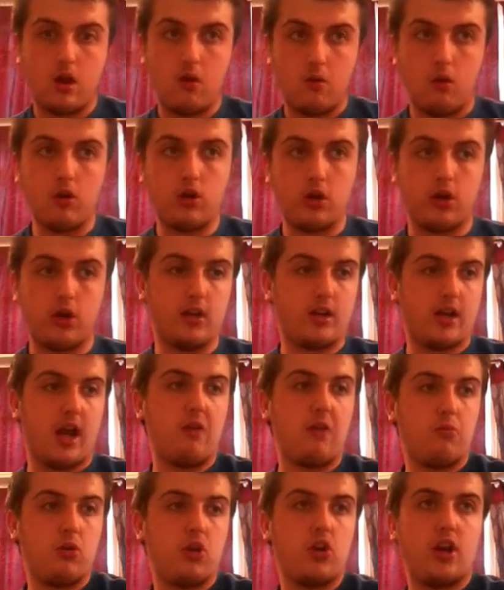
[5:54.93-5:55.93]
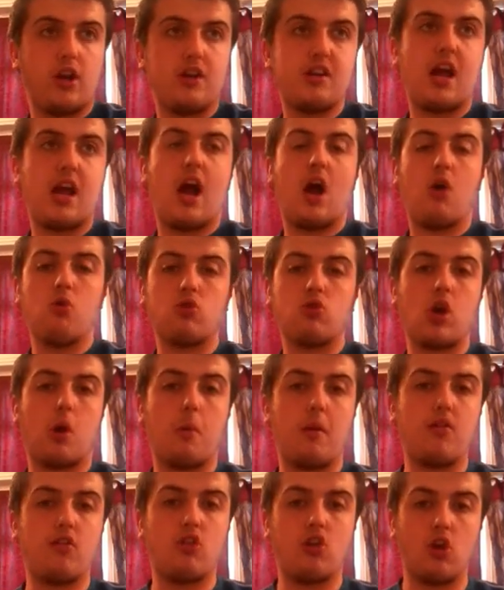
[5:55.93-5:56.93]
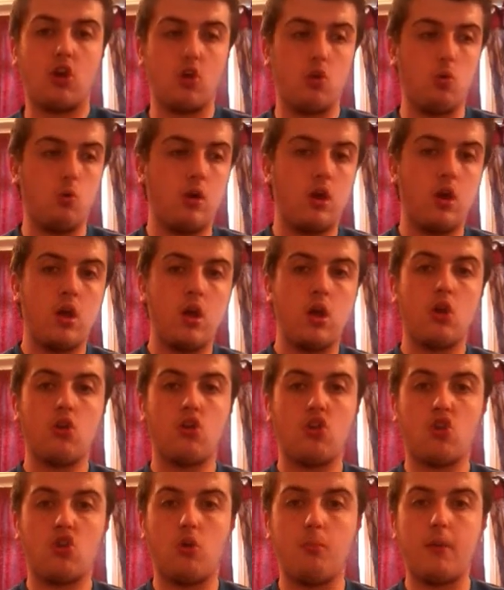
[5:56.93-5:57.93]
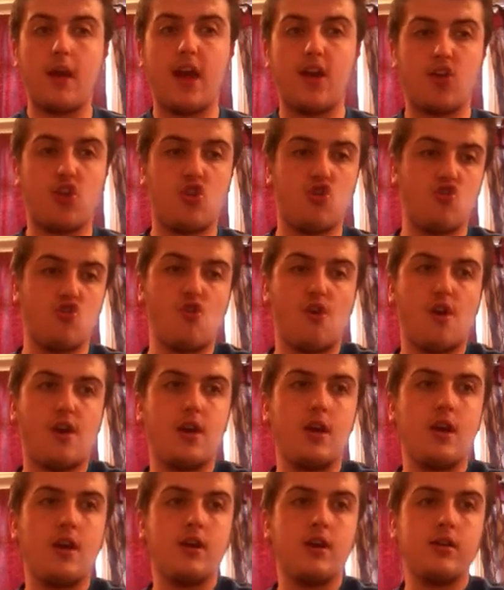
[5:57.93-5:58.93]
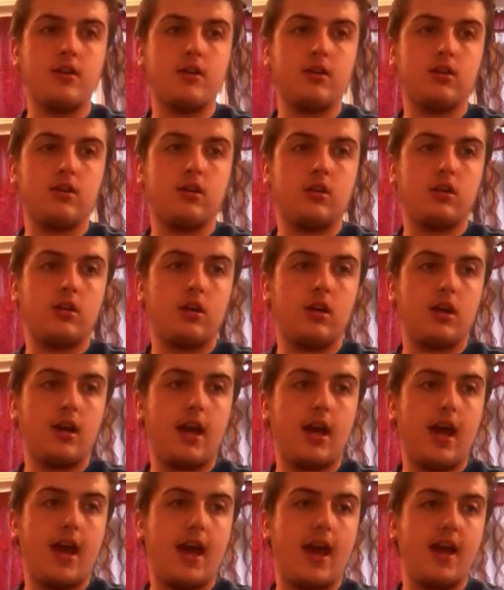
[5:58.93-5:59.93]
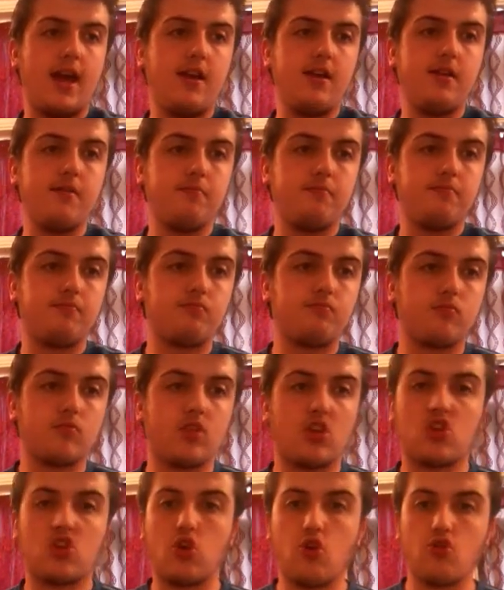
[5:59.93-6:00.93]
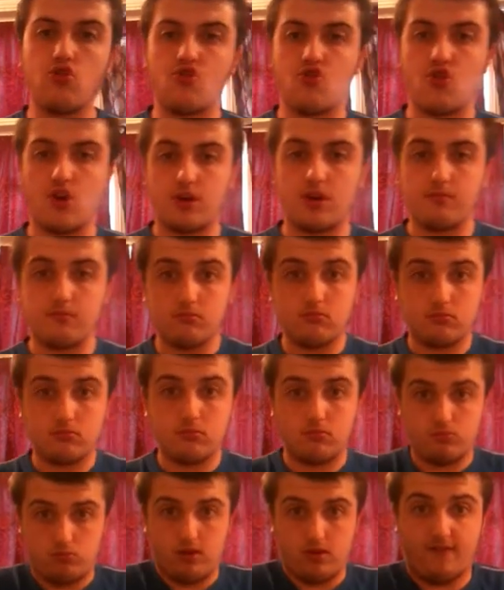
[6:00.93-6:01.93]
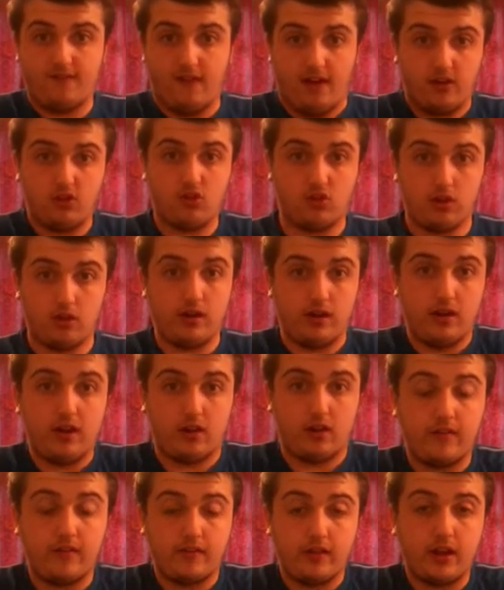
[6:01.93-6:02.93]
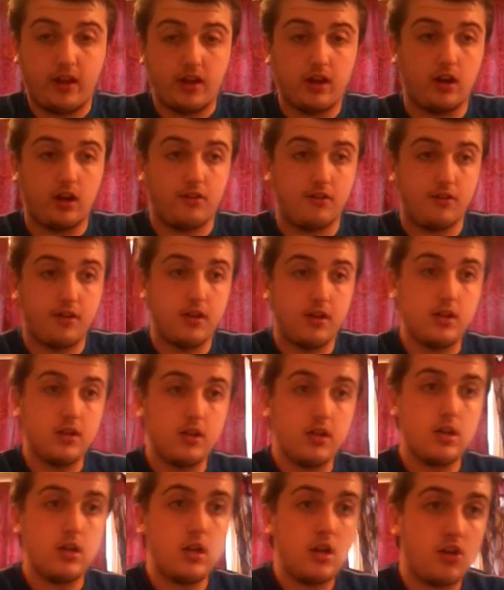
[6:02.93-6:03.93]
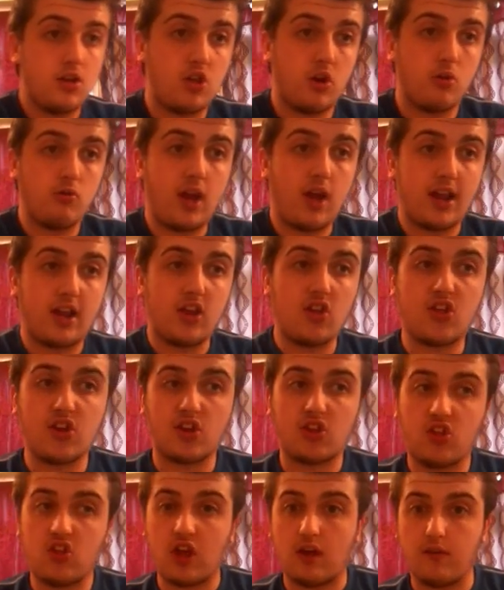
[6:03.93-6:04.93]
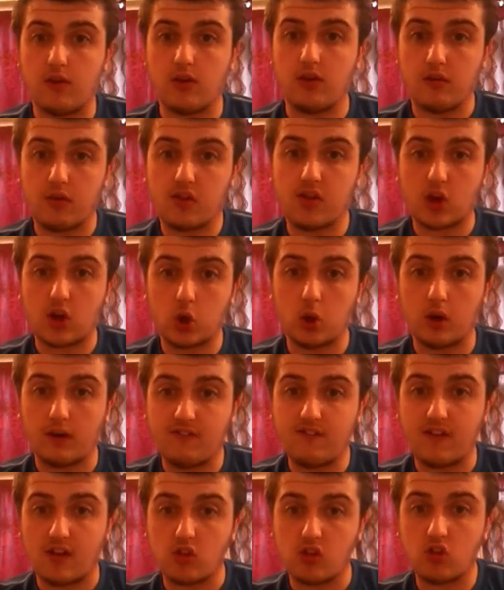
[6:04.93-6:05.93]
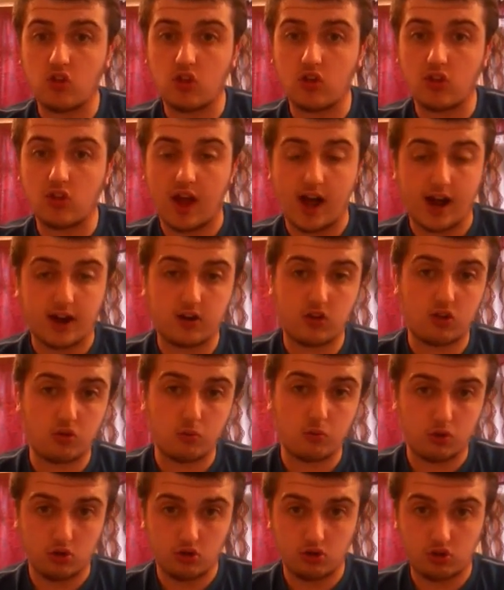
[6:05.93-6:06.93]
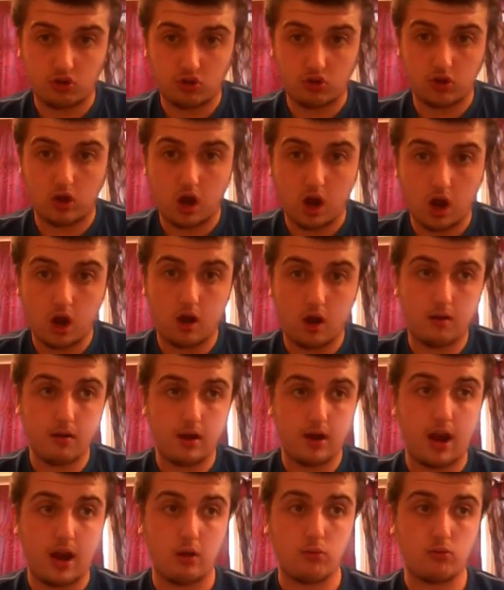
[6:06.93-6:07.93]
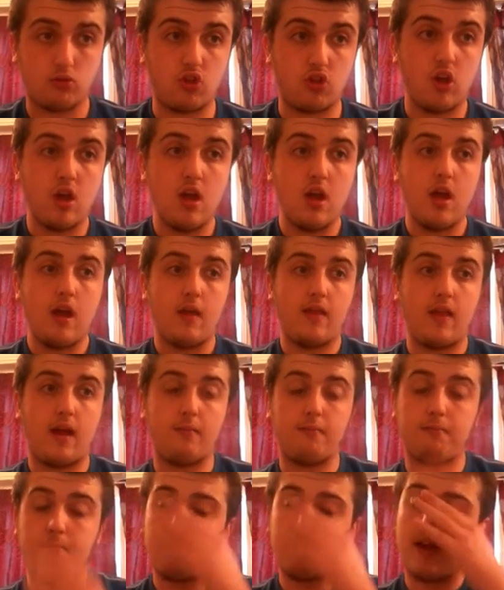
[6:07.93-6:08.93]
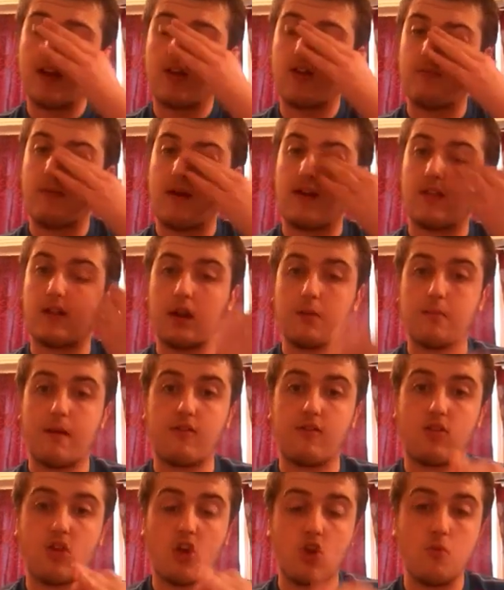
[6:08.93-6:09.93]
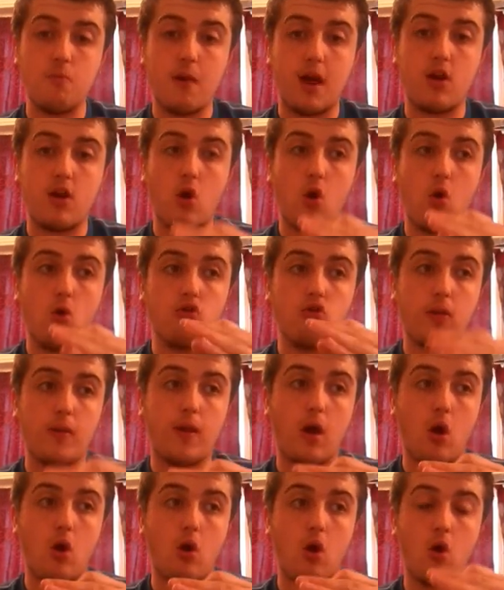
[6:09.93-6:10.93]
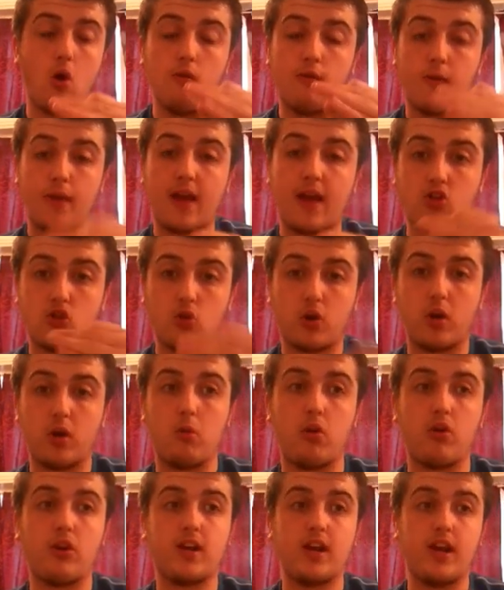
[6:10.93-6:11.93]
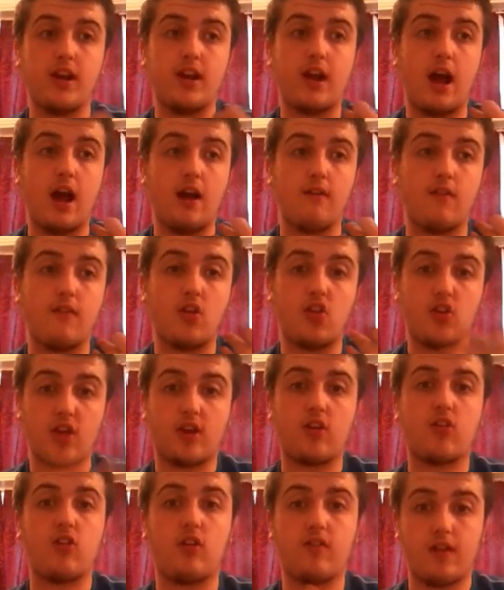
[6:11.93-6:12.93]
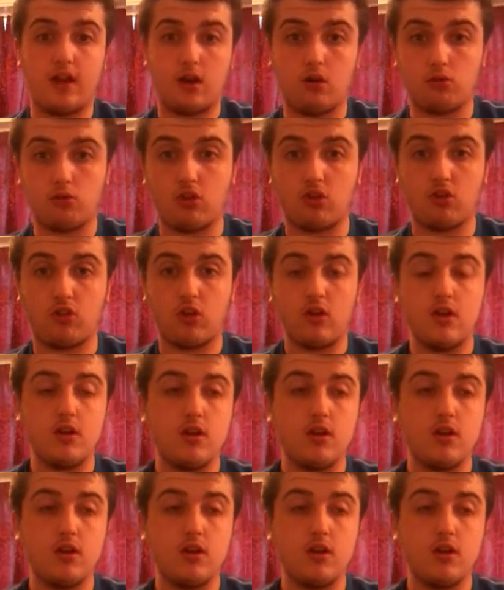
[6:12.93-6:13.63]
We're gonna now go into some history in this country we faced in England. So 1967, the Sexual Offences Act was announced. That basically meant two men over the age of 21 can have sex in their houses.